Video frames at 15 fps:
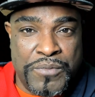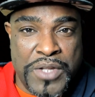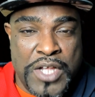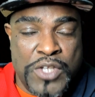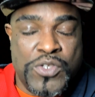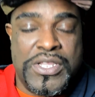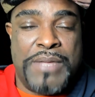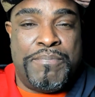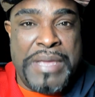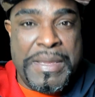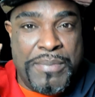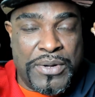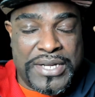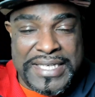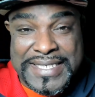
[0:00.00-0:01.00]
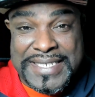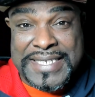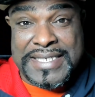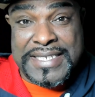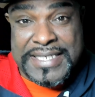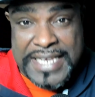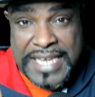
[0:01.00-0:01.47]
so that people can
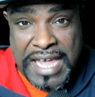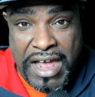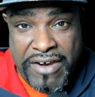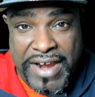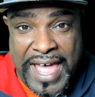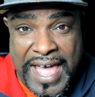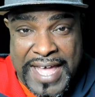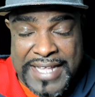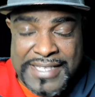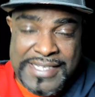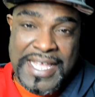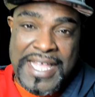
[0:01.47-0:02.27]
see our ads,